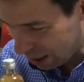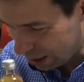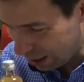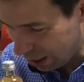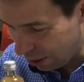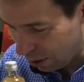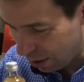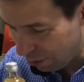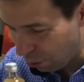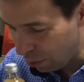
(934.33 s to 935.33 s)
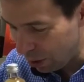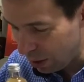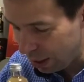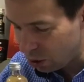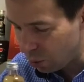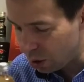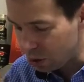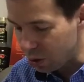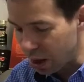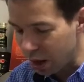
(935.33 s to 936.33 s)
Together, they form a unique
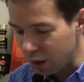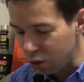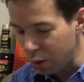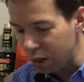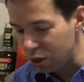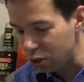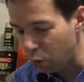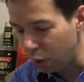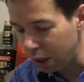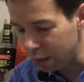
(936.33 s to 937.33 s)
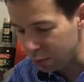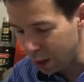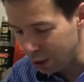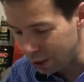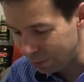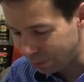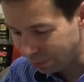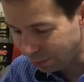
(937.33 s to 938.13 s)
Swedish smoky expression.